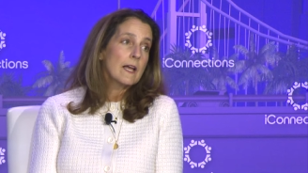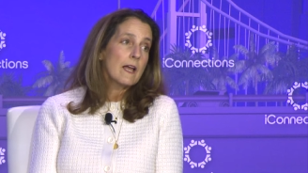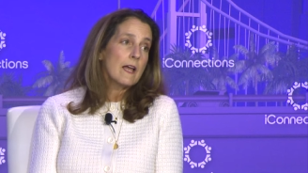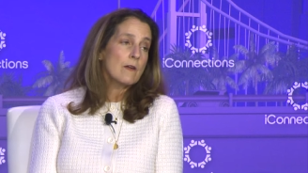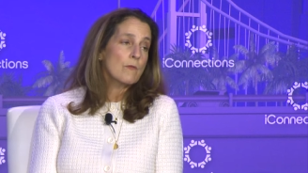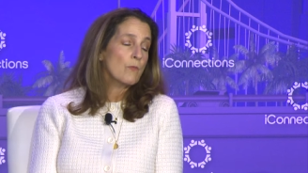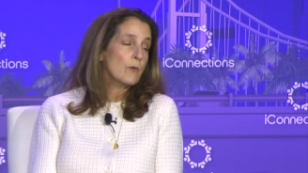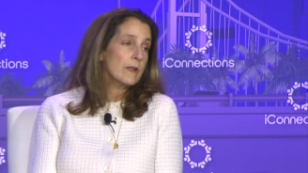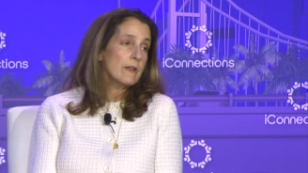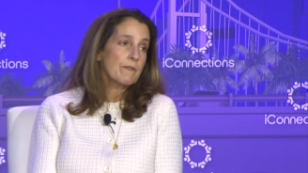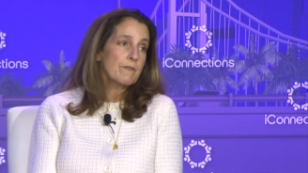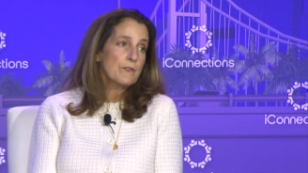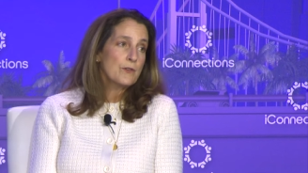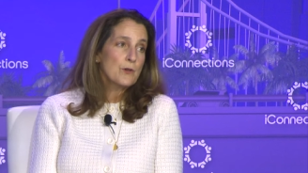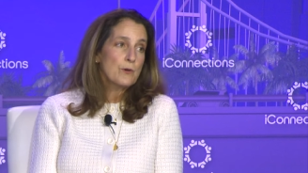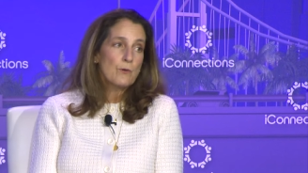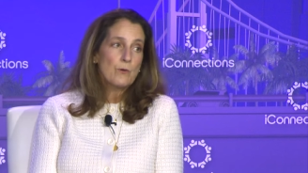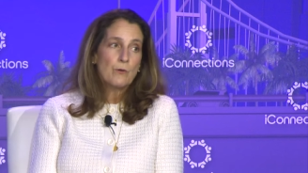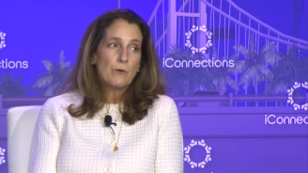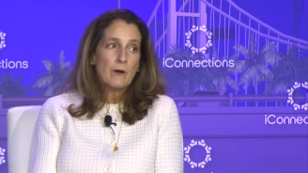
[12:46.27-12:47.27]
And if
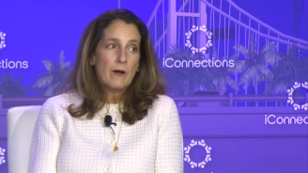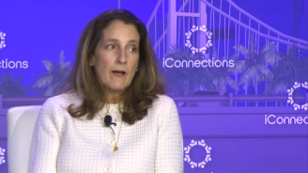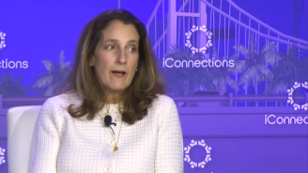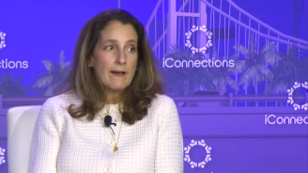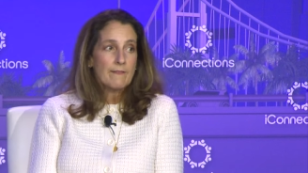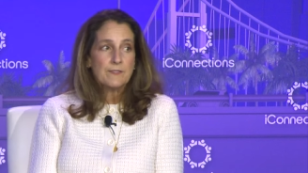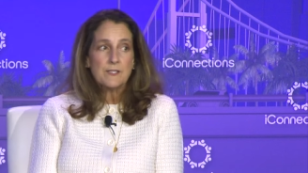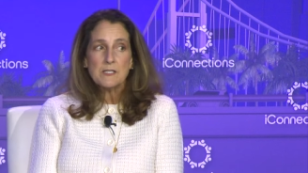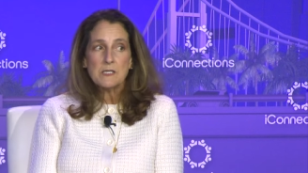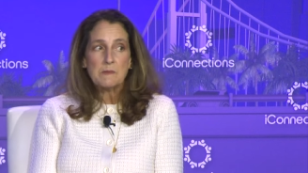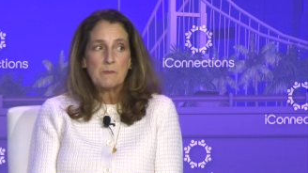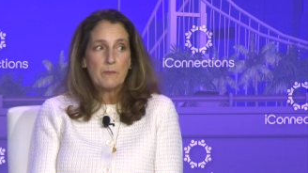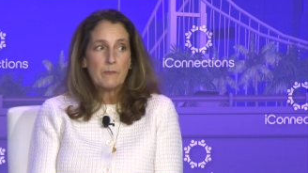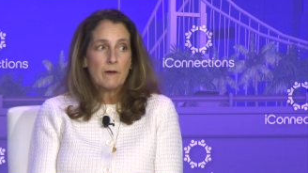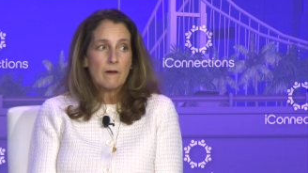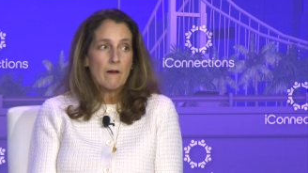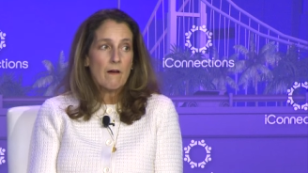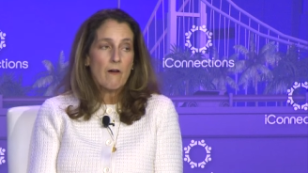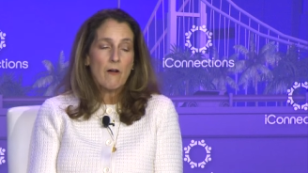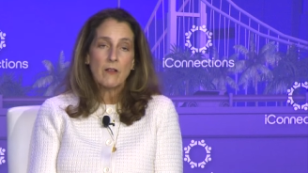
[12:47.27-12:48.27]
you have to
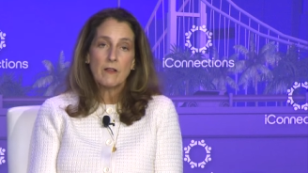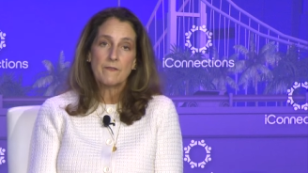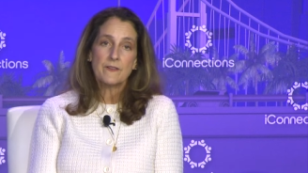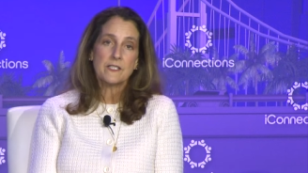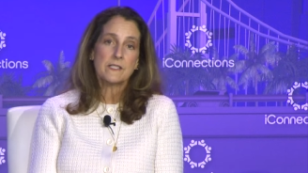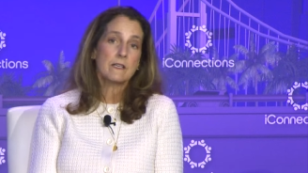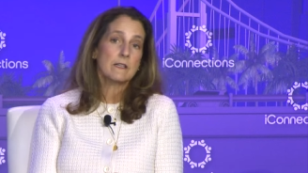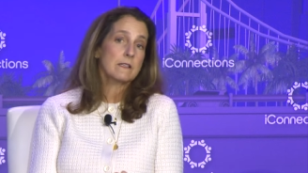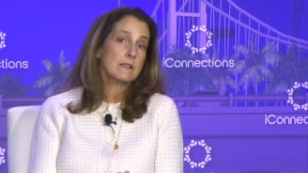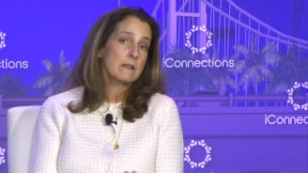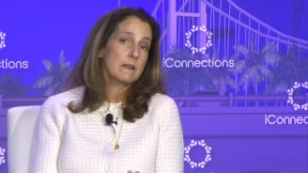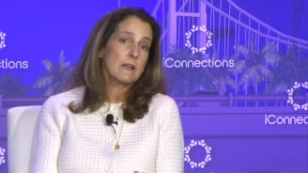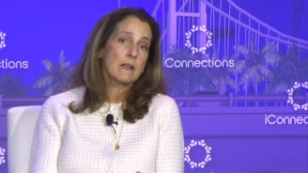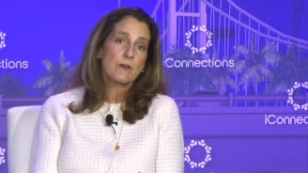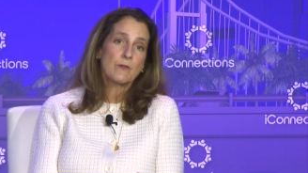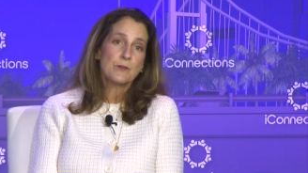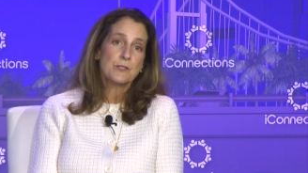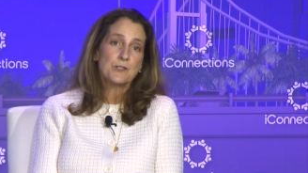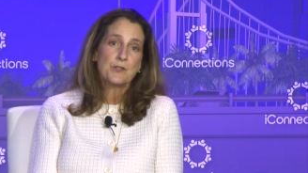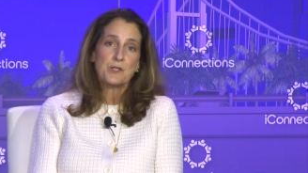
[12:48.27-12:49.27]
all of a sudden
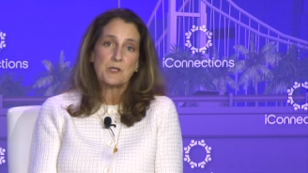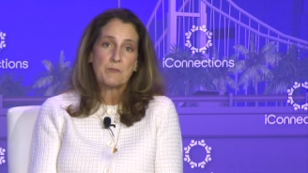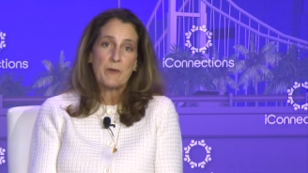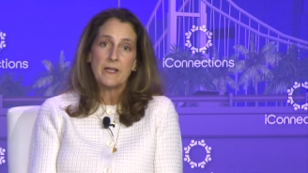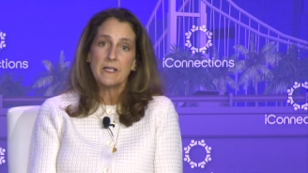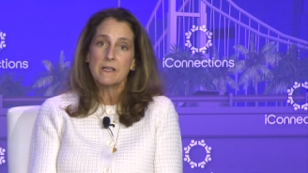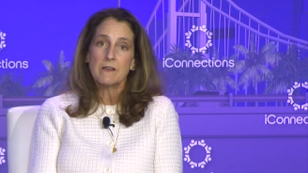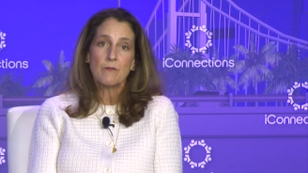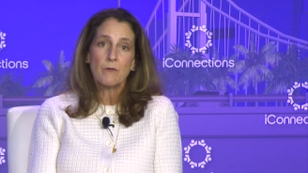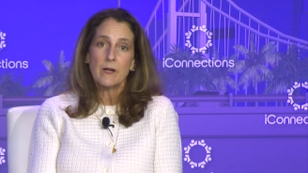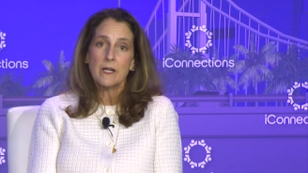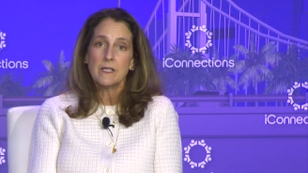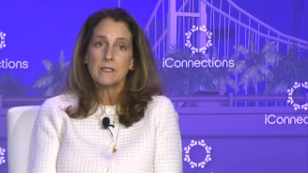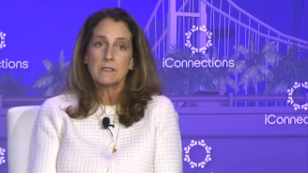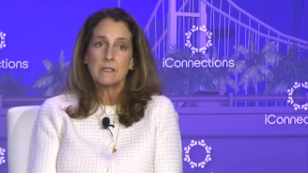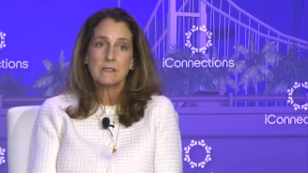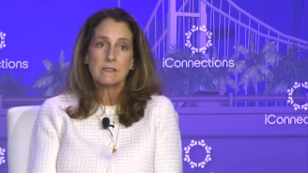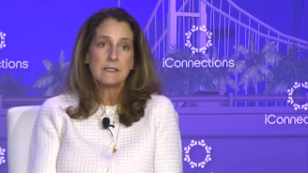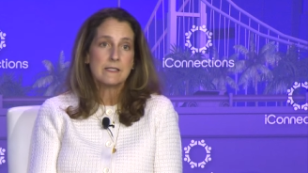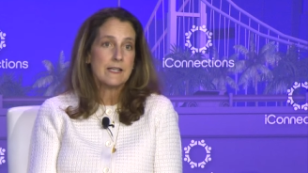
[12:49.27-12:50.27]
increase your spending rate
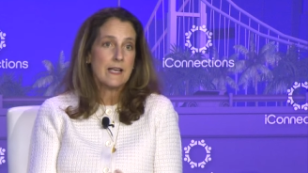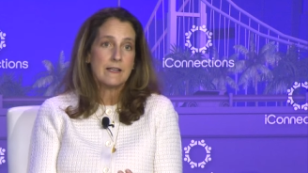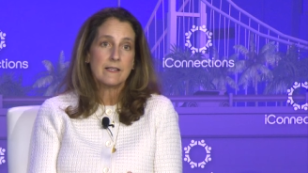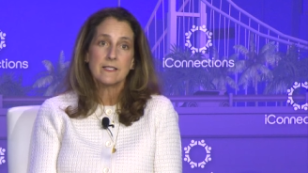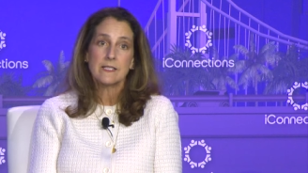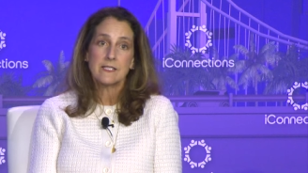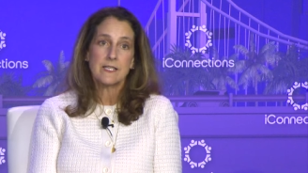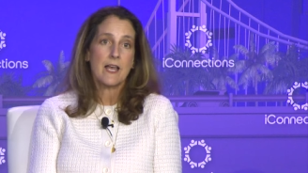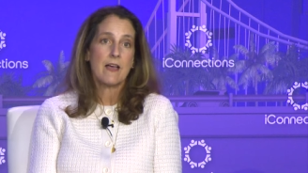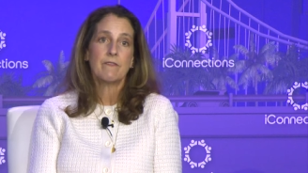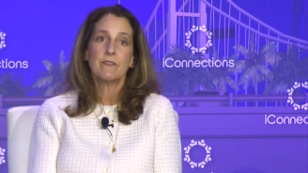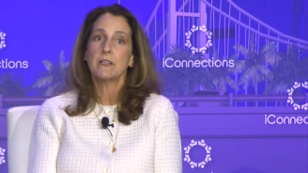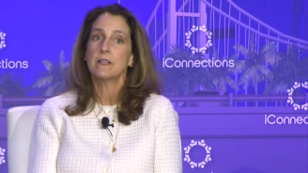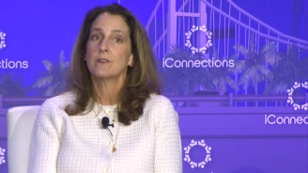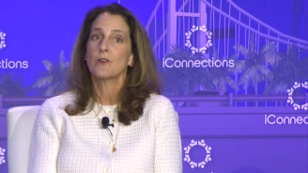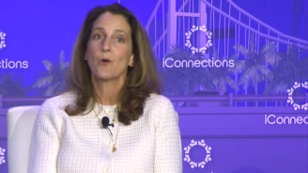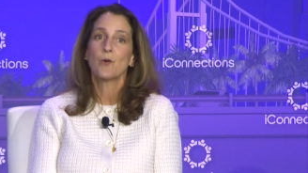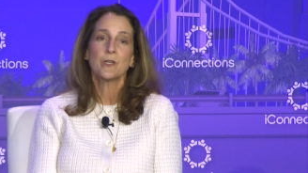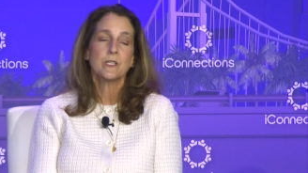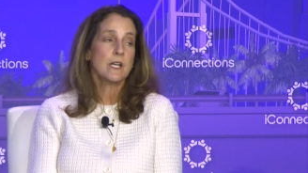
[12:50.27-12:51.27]
to
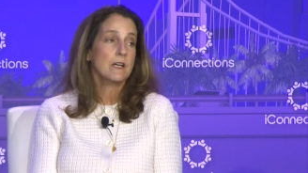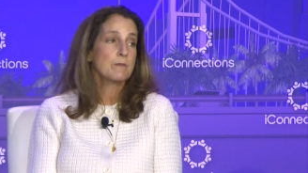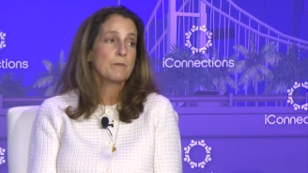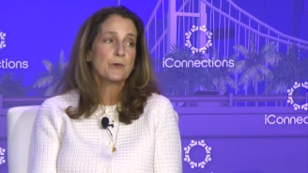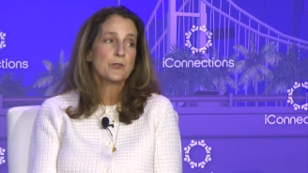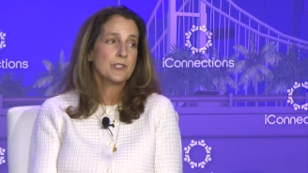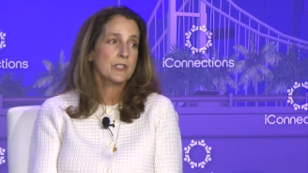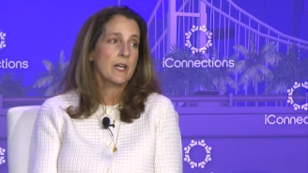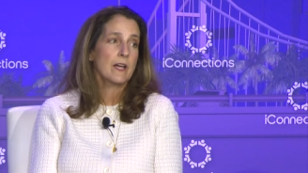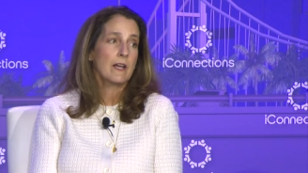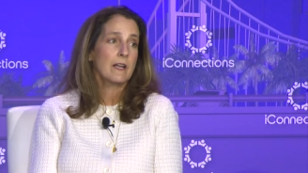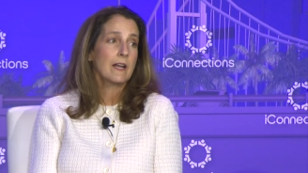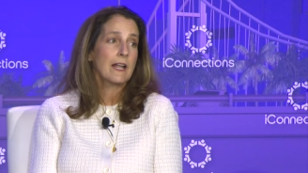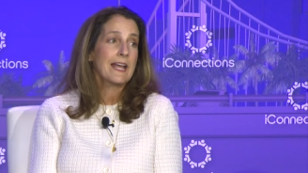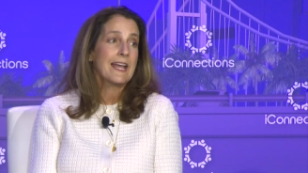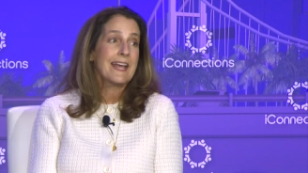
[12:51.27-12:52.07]
seven or 10%,